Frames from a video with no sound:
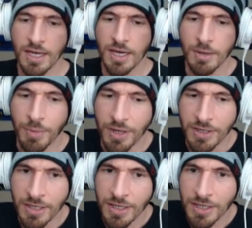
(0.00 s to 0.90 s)
But
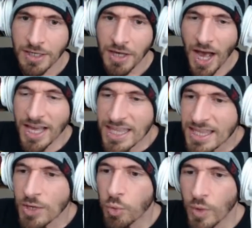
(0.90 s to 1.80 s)
I
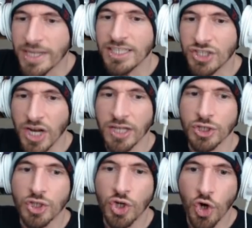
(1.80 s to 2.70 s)
think weekly
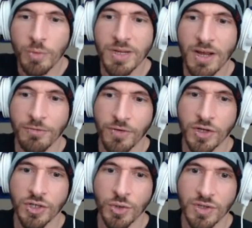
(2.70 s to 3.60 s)
challenges could be a
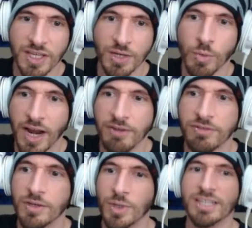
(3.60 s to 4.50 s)
fun new thing where
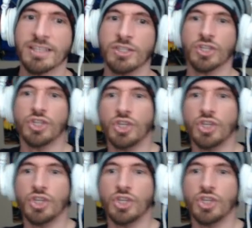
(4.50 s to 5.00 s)
every week there's a new